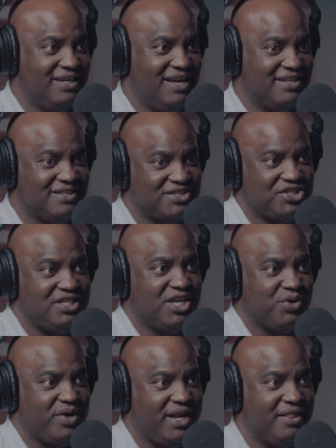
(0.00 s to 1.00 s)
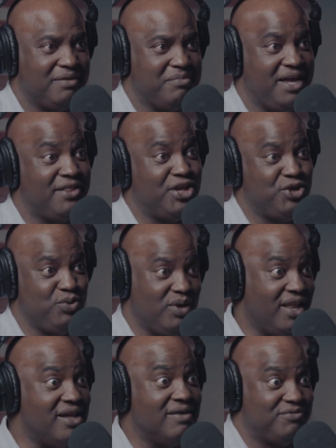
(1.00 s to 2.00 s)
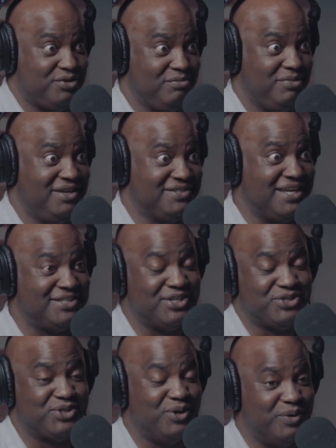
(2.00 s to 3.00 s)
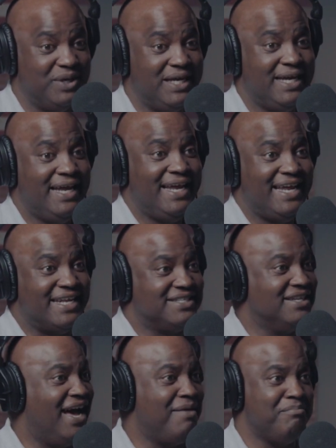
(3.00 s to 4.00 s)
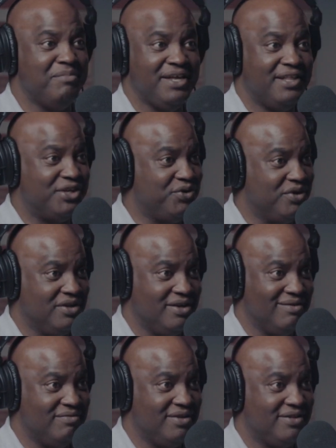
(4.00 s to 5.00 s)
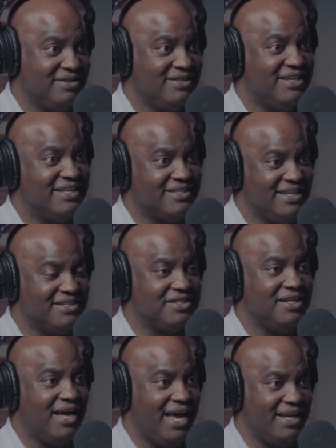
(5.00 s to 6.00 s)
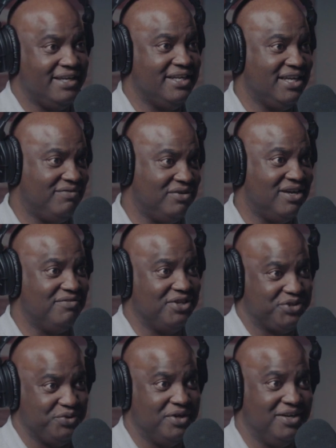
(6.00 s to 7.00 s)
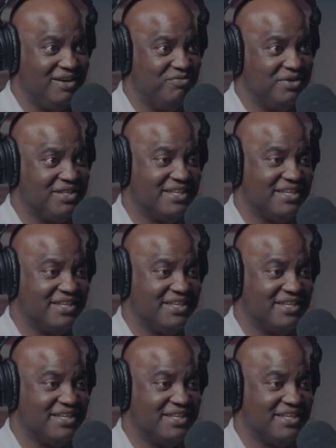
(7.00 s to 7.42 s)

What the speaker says: I said, she created the man that you love so much. I said, so it's not me that you're in love with. I said, it's the idea of love that you're in love with.